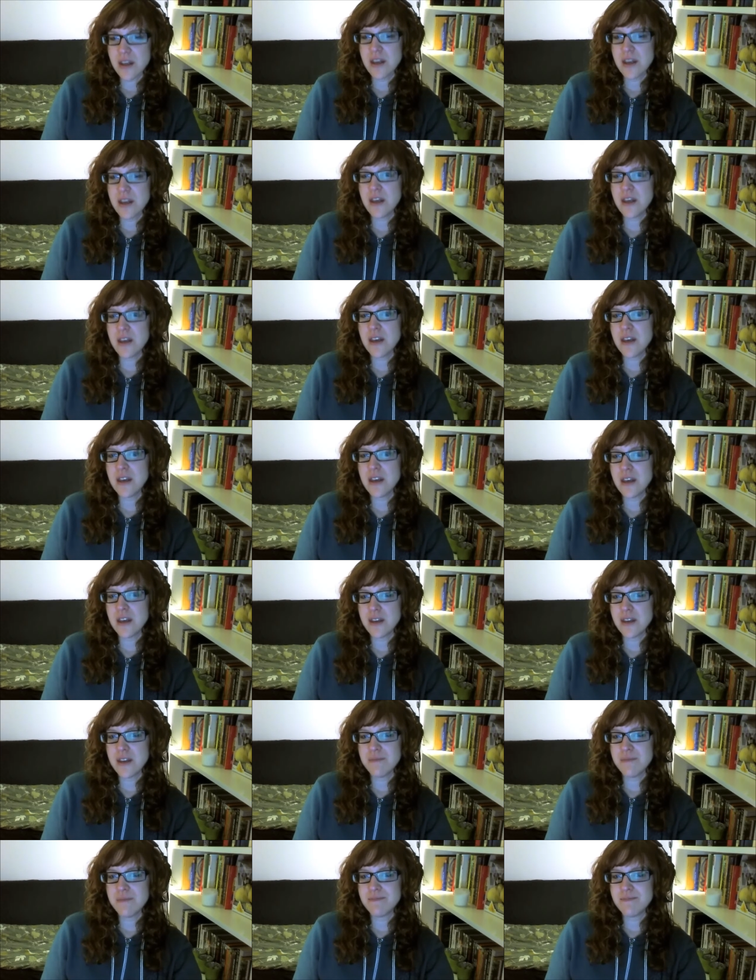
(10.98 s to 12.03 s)
um,
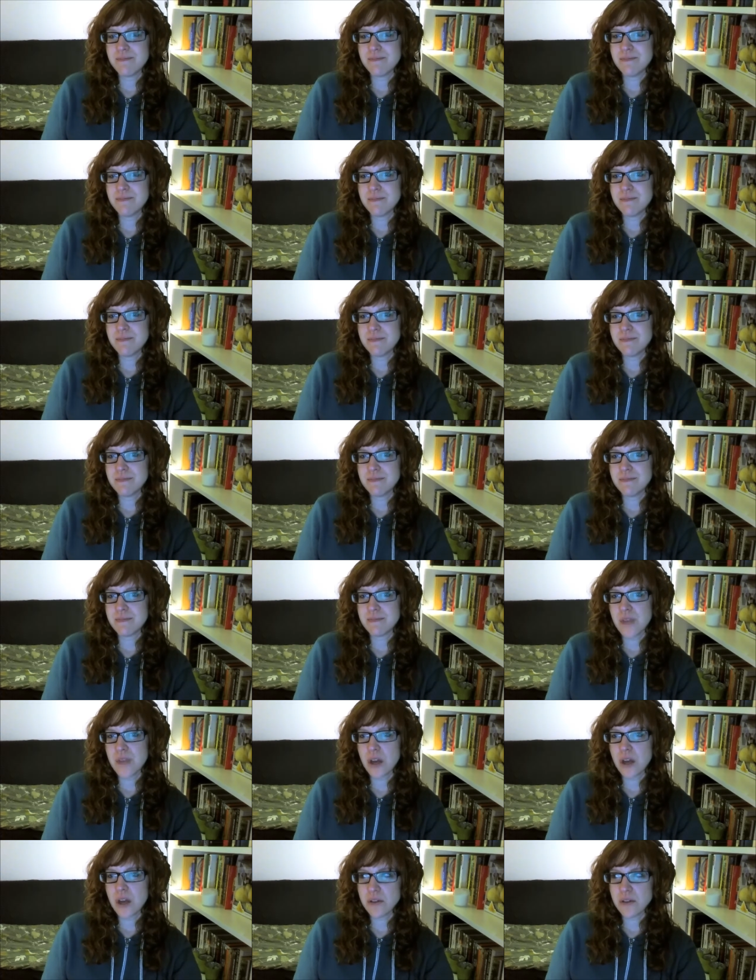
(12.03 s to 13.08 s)

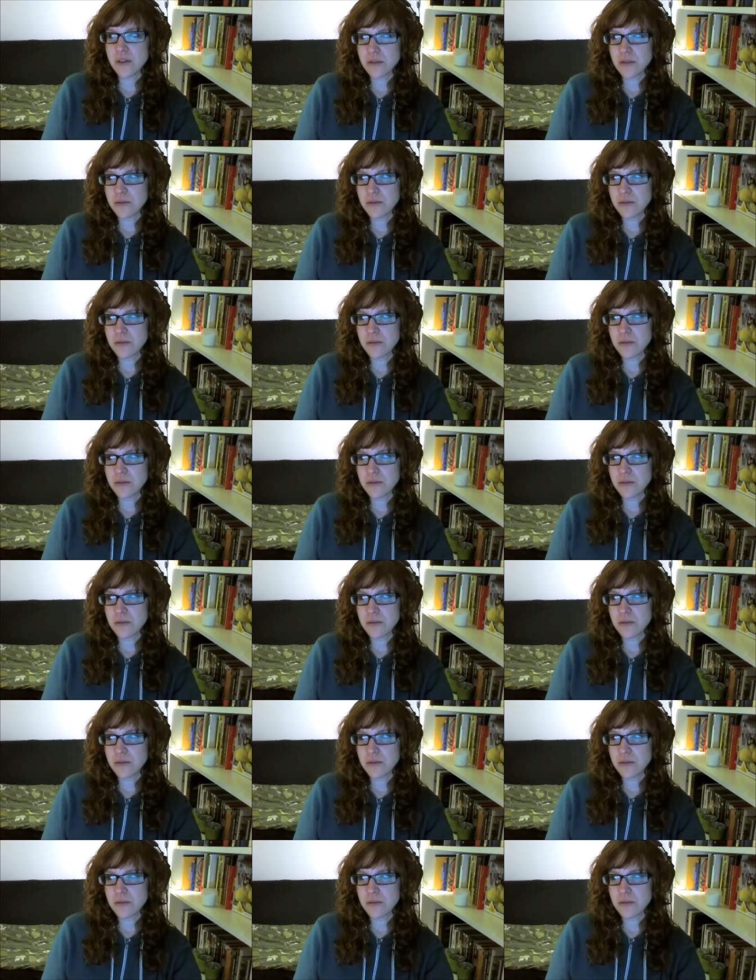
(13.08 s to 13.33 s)
on